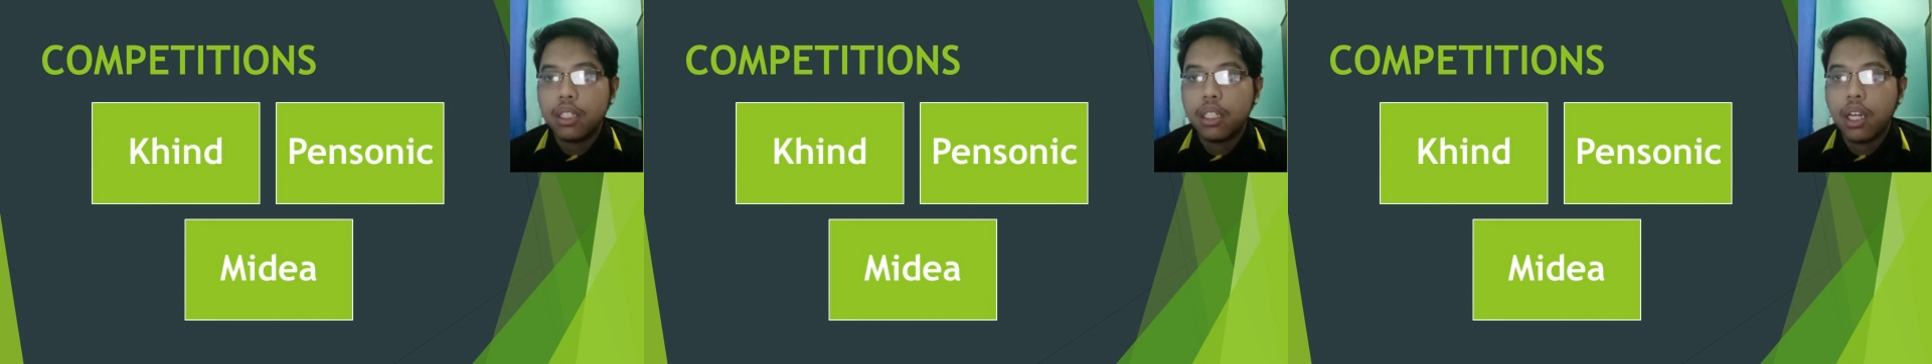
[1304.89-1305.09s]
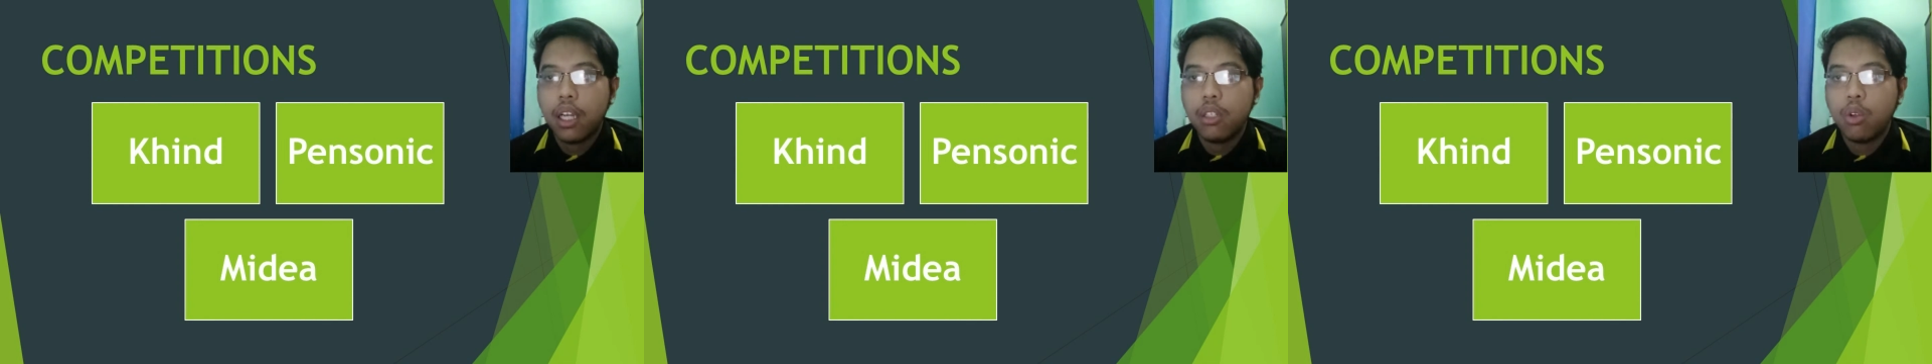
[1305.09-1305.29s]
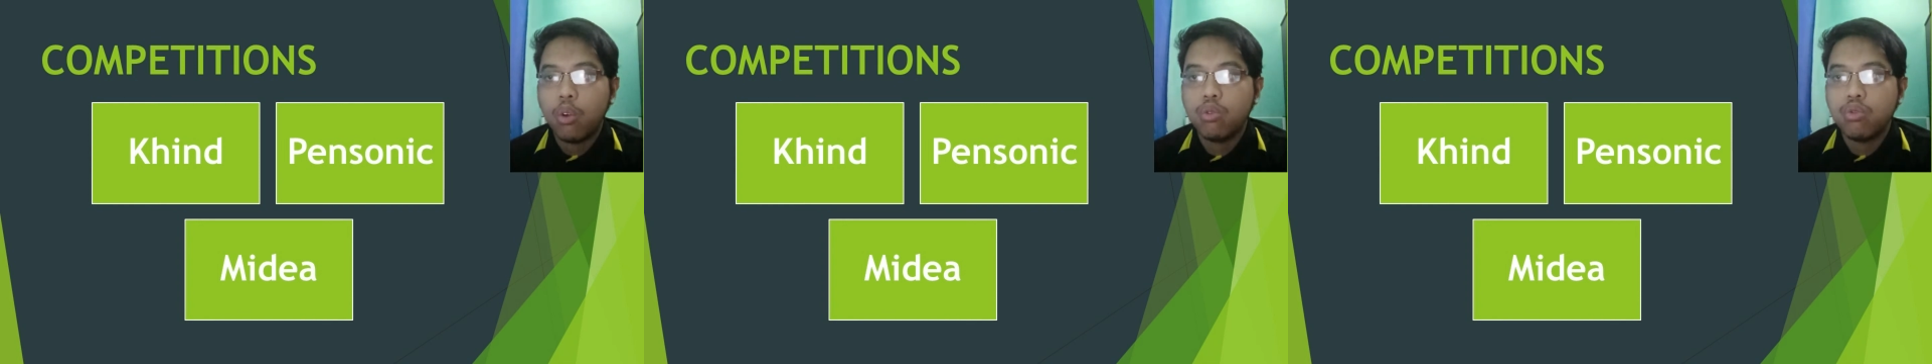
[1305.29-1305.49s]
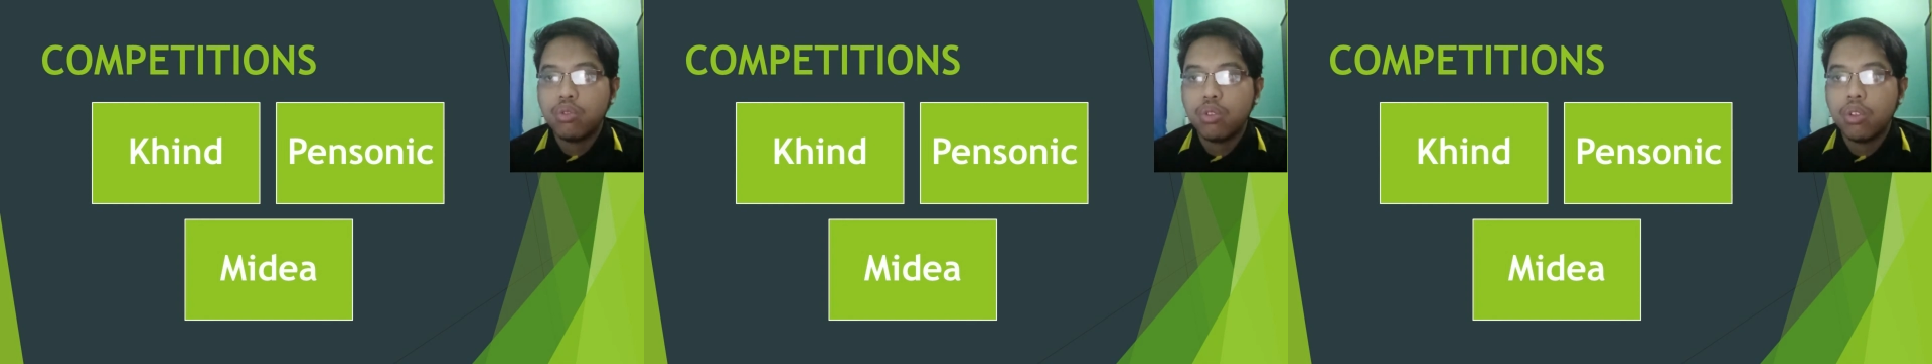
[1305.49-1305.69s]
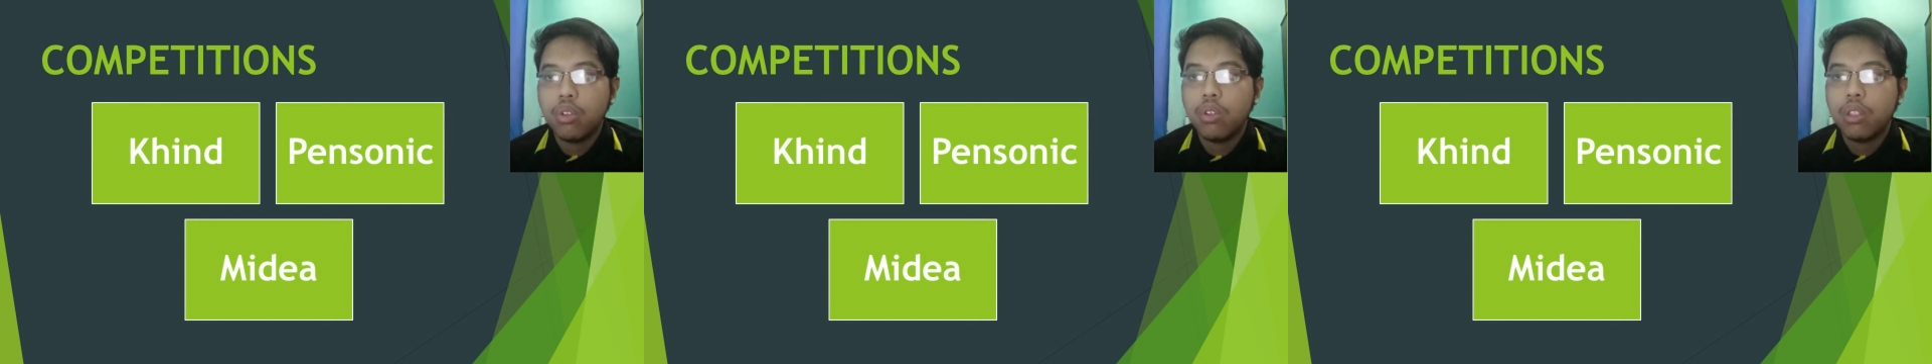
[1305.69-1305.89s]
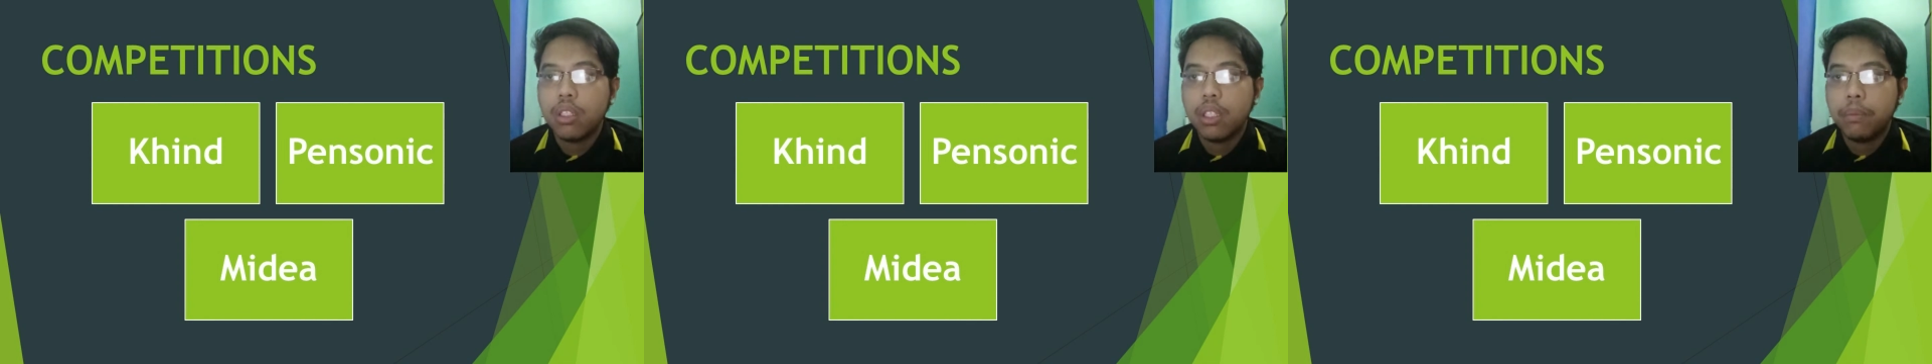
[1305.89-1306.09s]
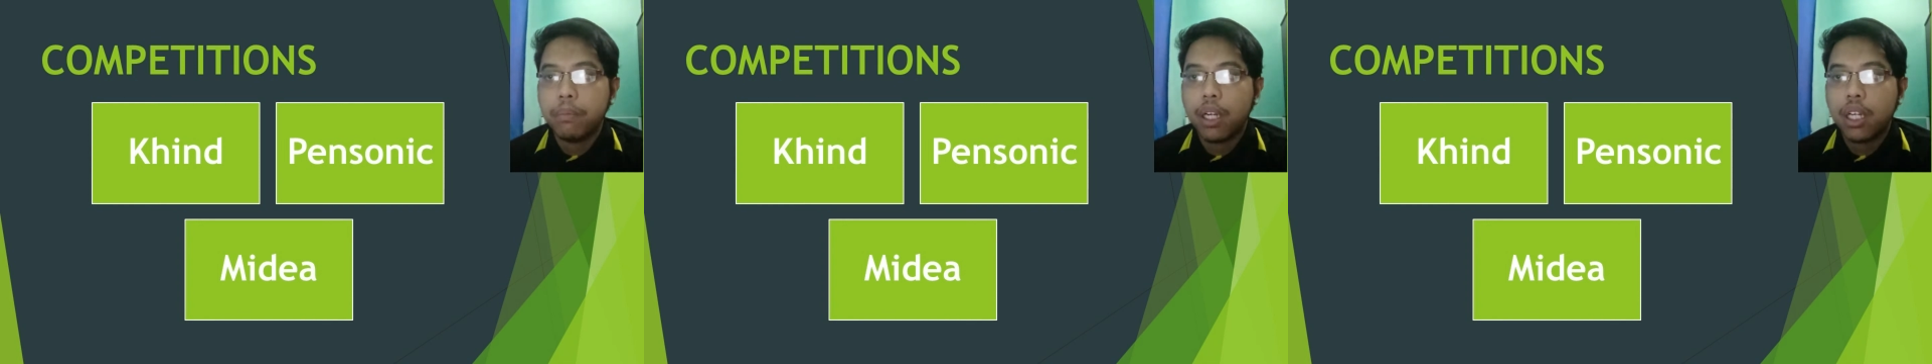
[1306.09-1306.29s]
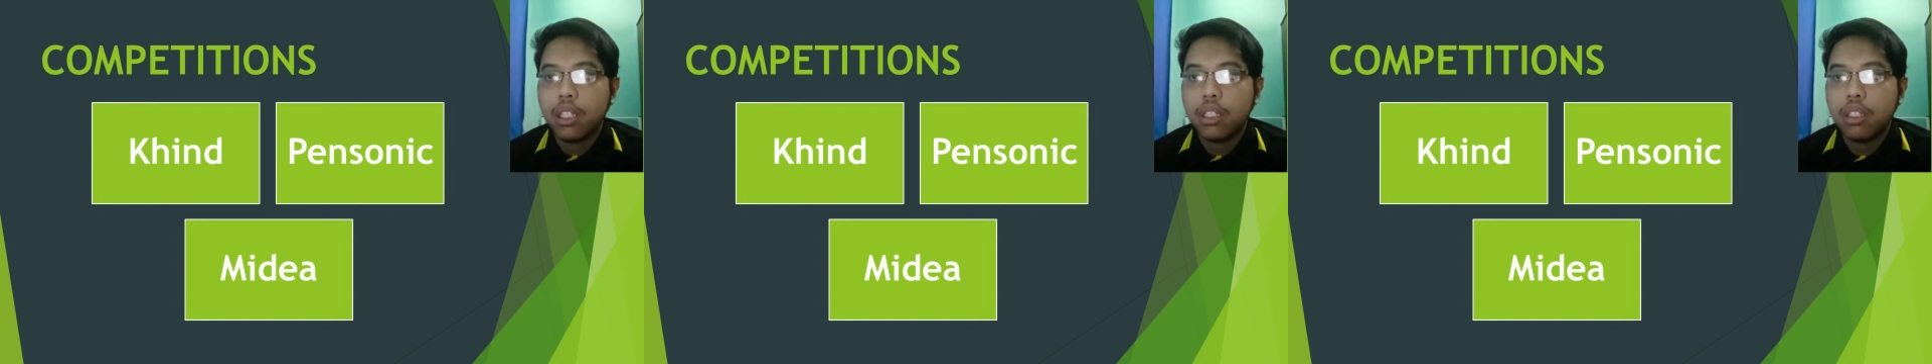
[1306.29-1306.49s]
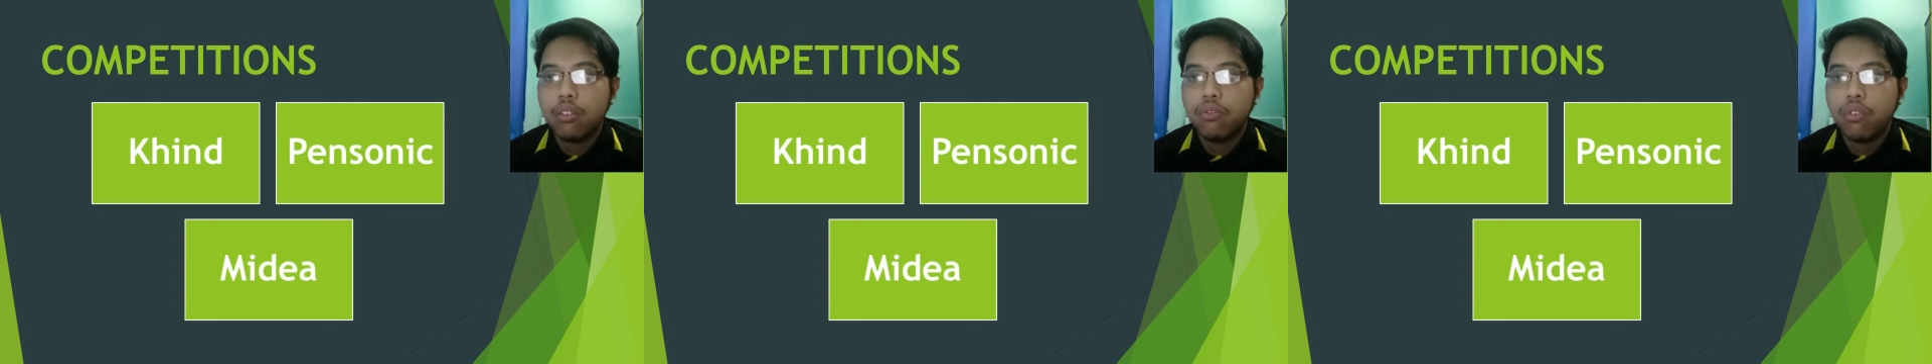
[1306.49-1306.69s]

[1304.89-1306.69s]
KAIN also a marketer